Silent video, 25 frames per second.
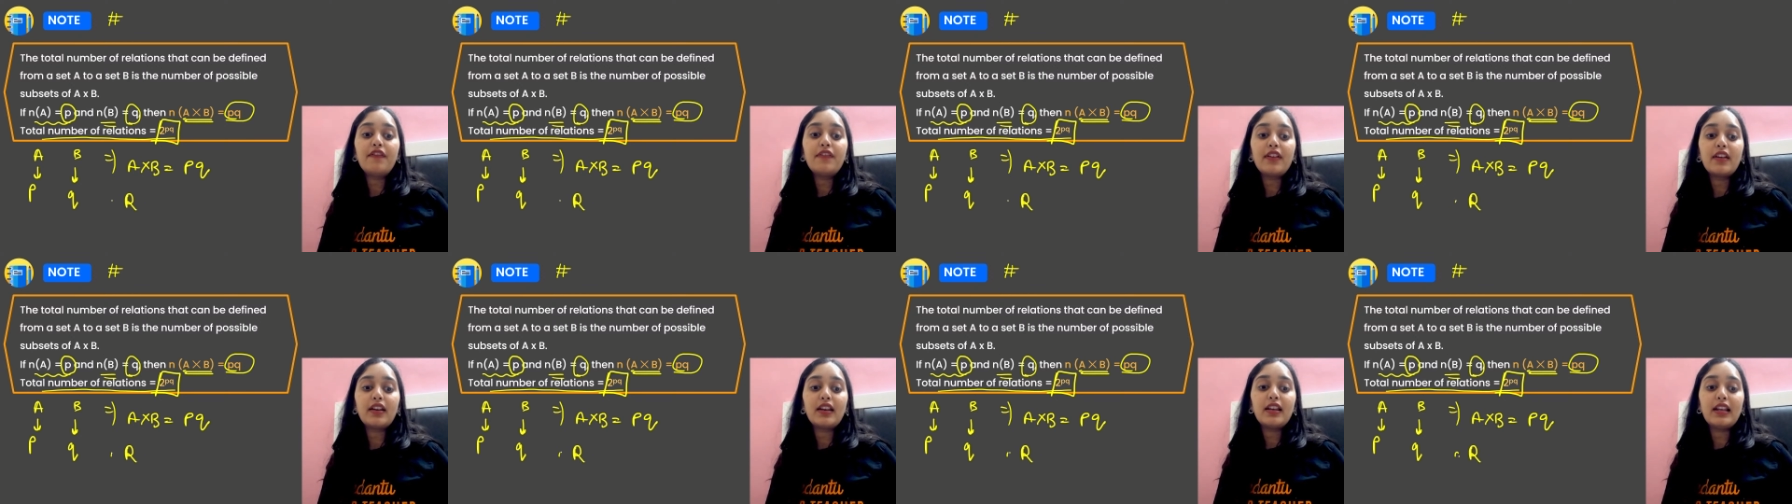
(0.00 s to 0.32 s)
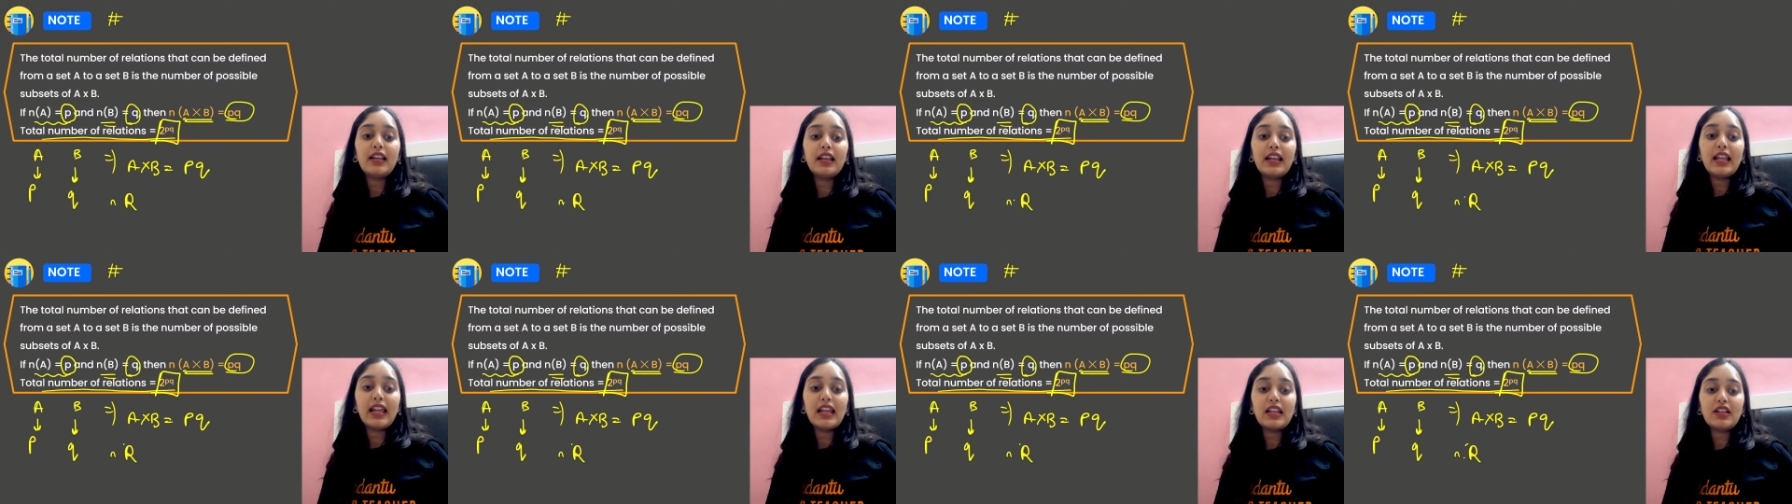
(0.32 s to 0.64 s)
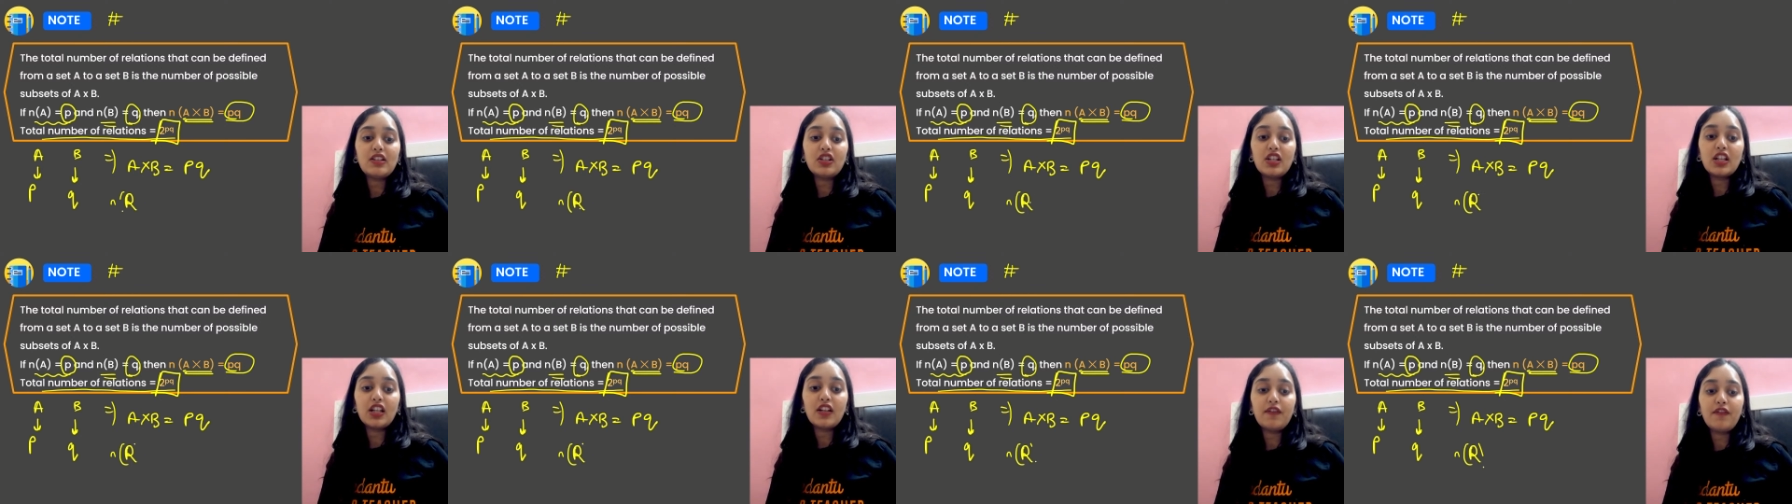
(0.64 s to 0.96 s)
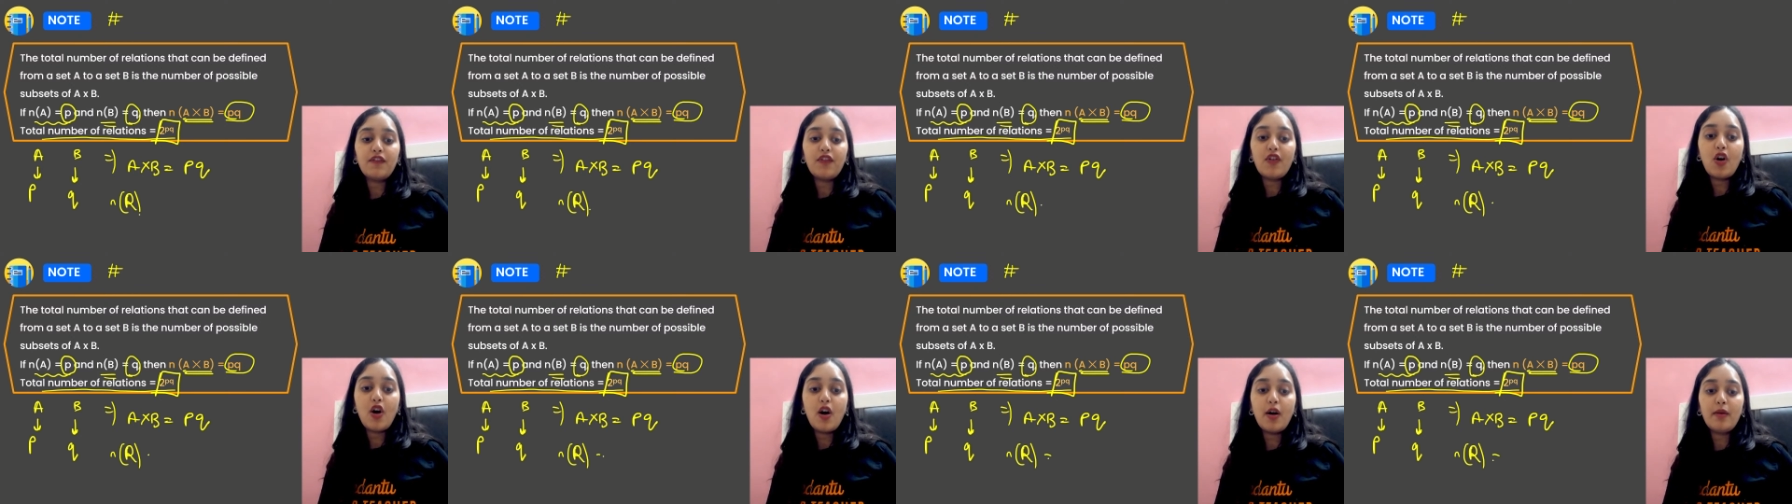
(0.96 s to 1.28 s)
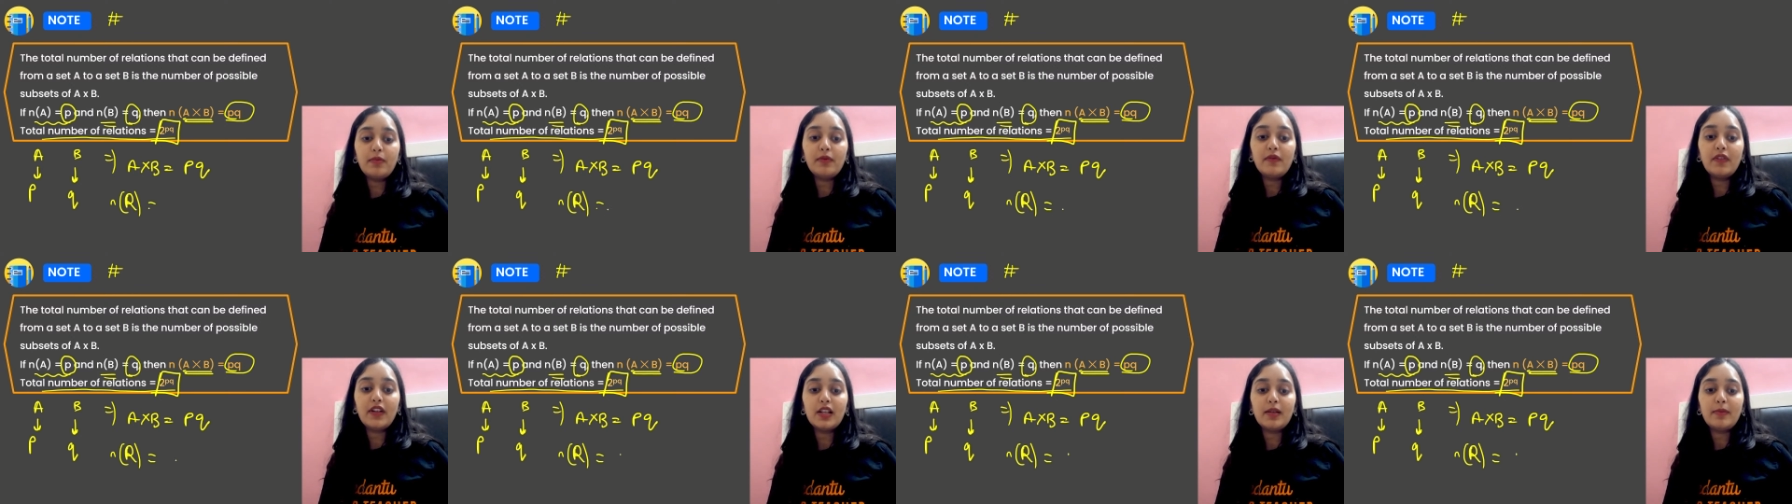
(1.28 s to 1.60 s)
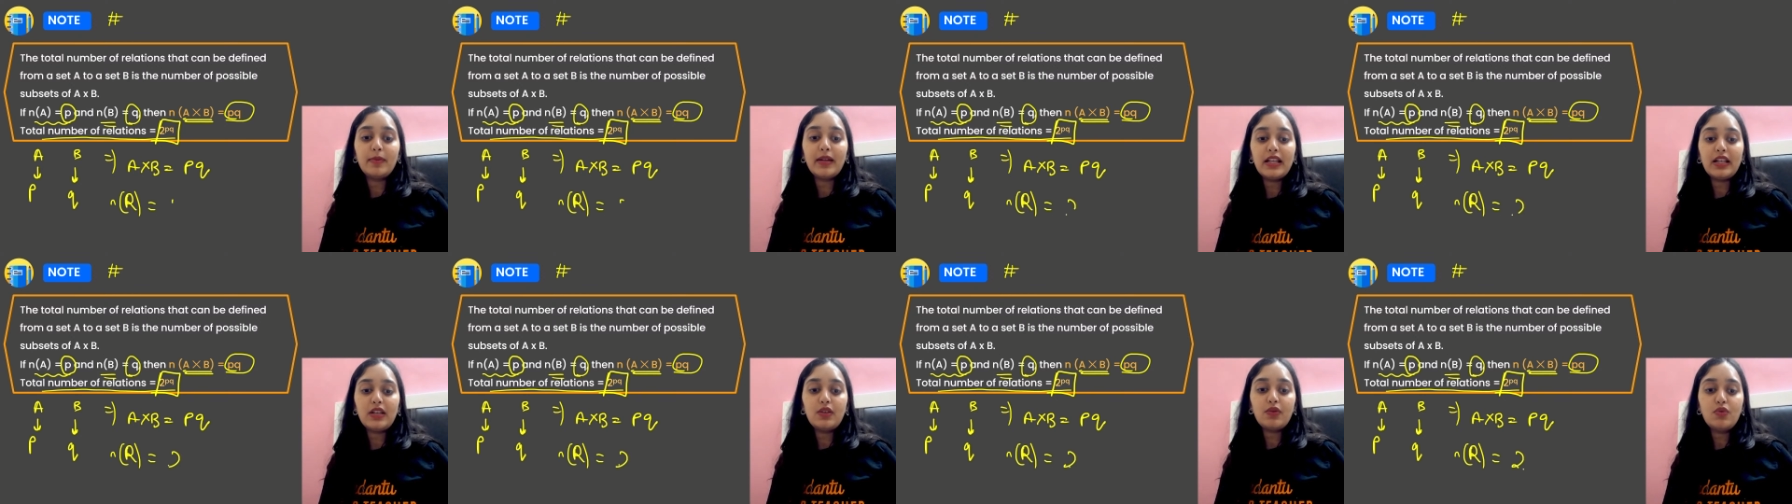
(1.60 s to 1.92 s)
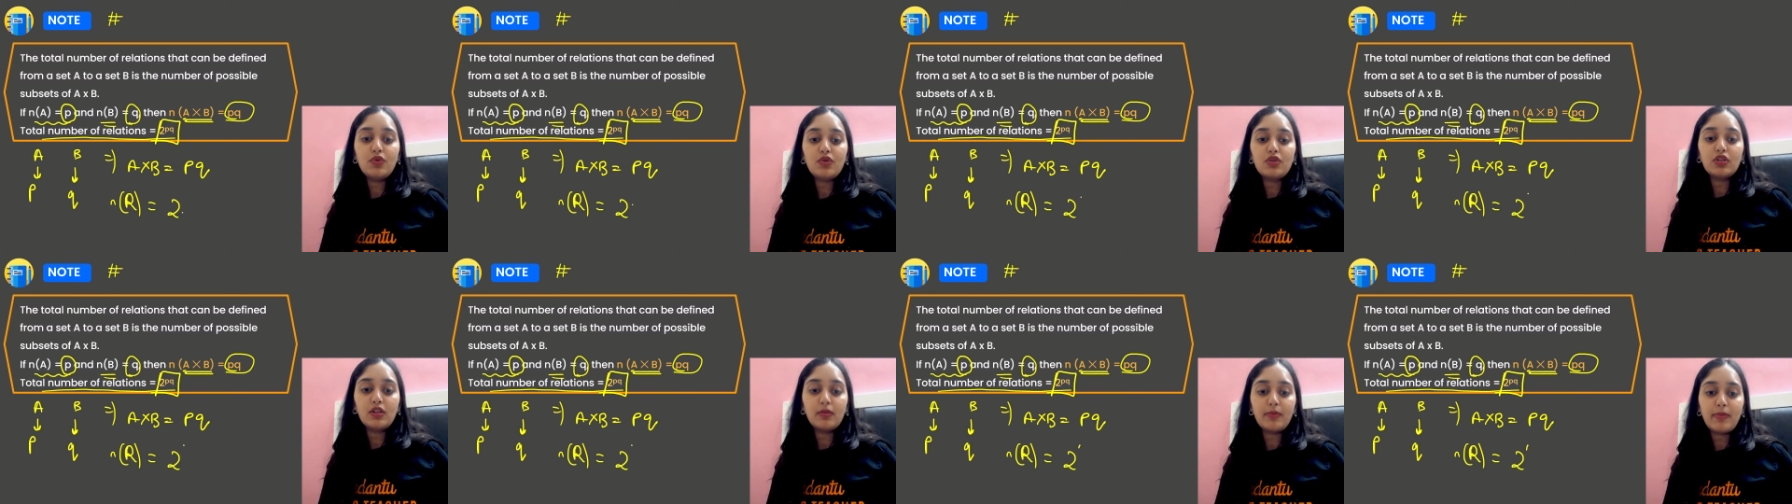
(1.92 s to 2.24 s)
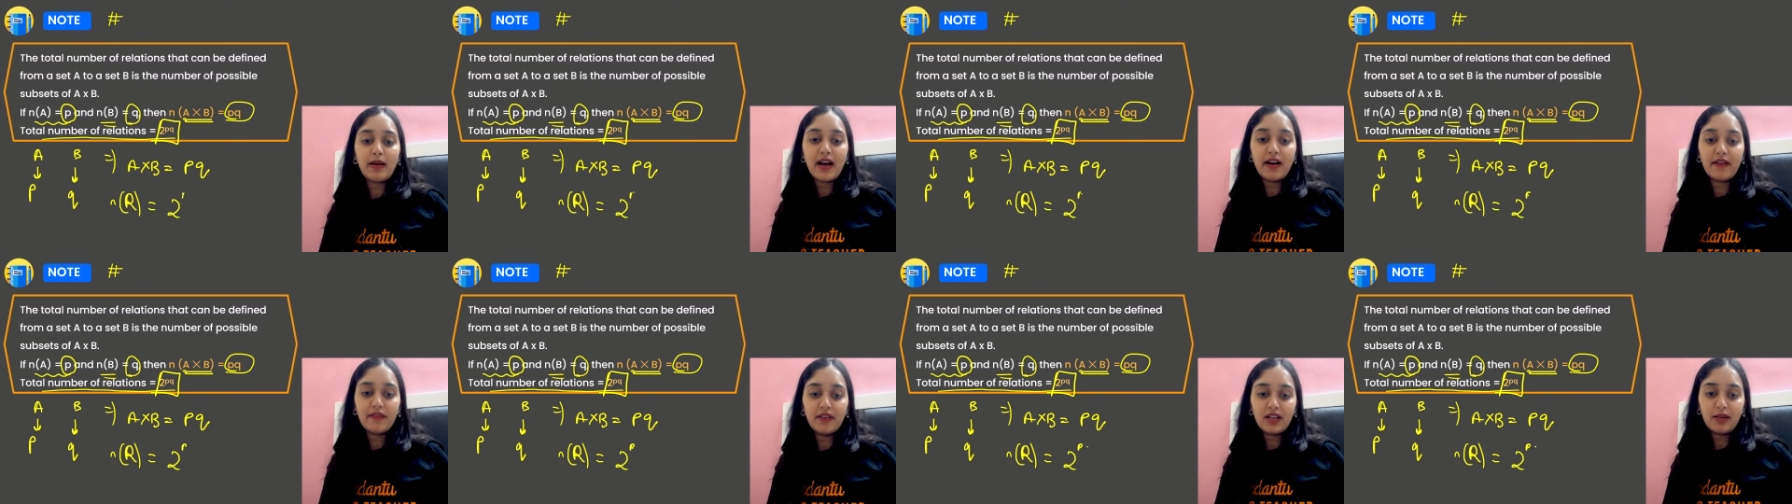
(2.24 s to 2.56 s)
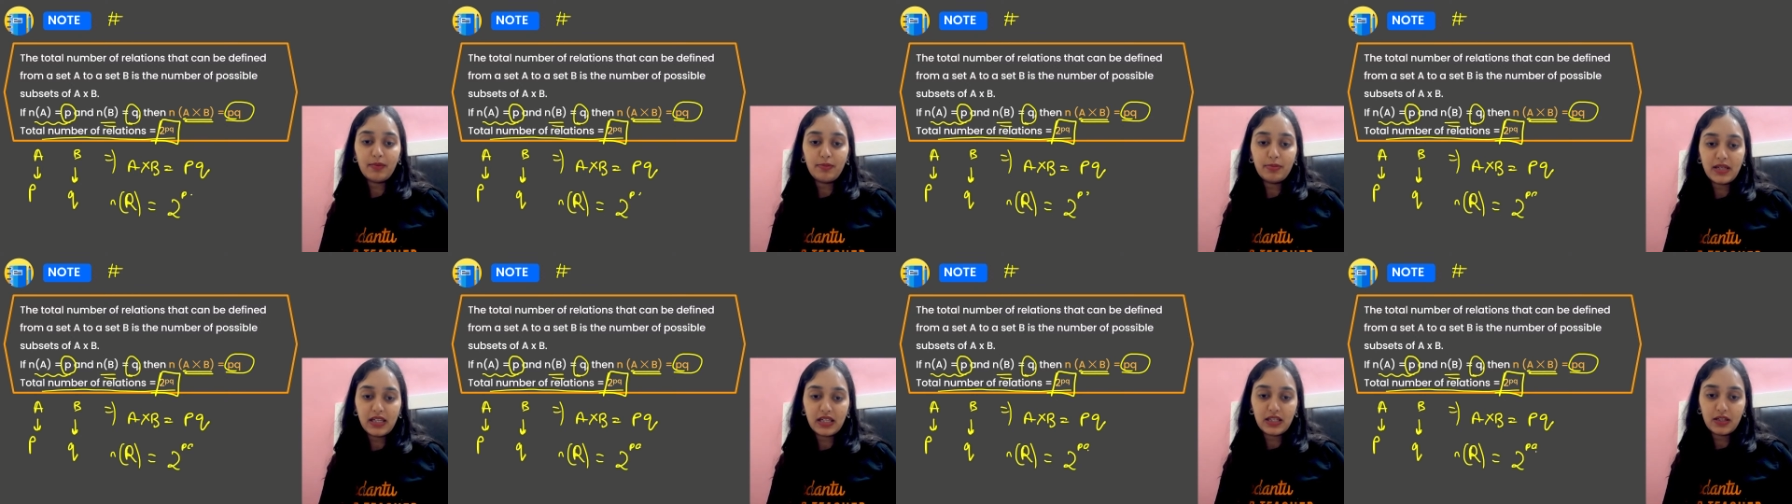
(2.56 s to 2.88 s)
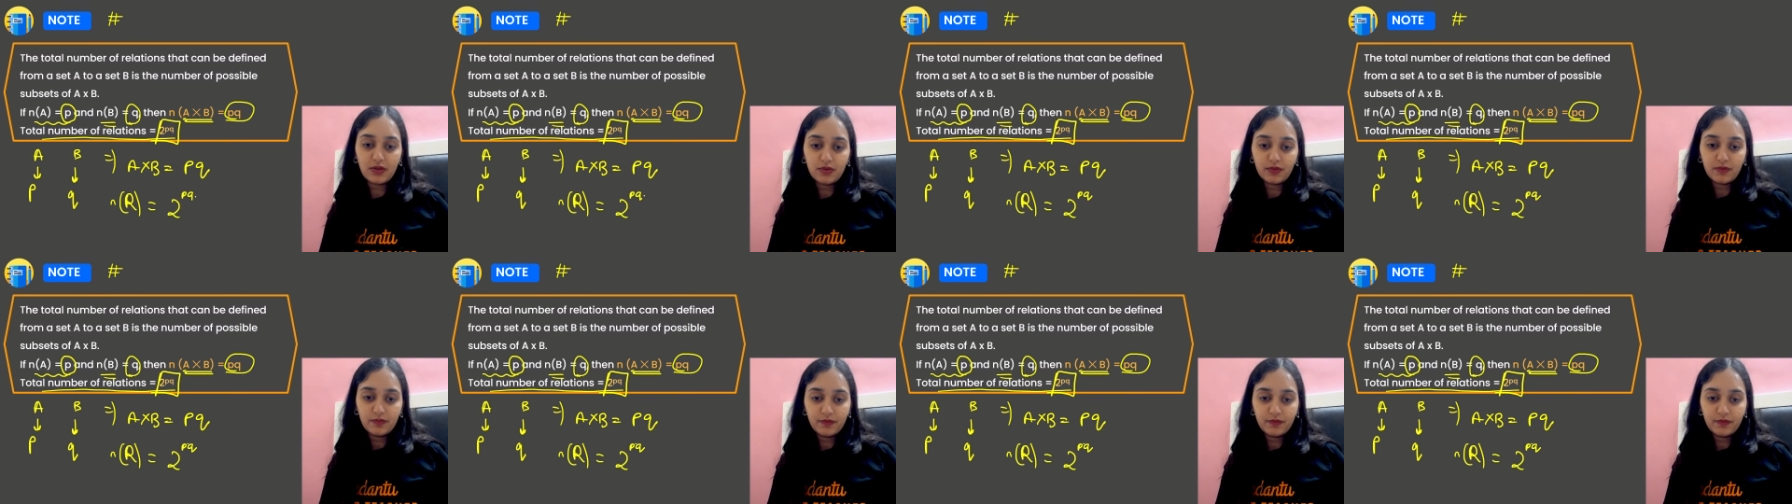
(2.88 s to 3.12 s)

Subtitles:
relation formed will be 2 to the power PQ.